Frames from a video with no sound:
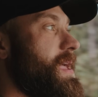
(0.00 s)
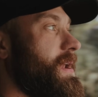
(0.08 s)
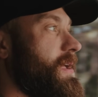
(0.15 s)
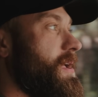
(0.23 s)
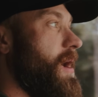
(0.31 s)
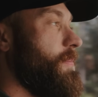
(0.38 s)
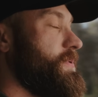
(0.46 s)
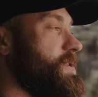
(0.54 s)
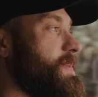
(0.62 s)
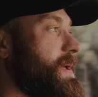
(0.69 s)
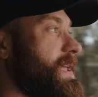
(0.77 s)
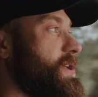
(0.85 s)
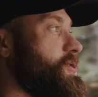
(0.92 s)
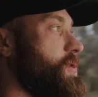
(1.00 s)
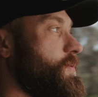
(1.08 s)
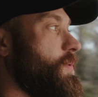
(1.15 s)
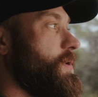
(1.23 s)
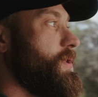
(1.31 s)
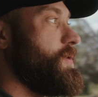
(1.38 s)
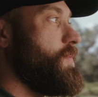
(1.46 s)
and accomplishing, making sure it's
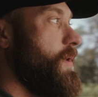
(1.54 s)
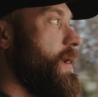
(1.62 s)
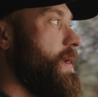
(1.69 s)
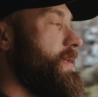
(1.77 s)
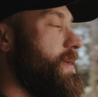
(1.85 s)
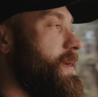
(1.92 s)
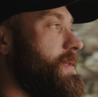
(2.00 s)
what you want,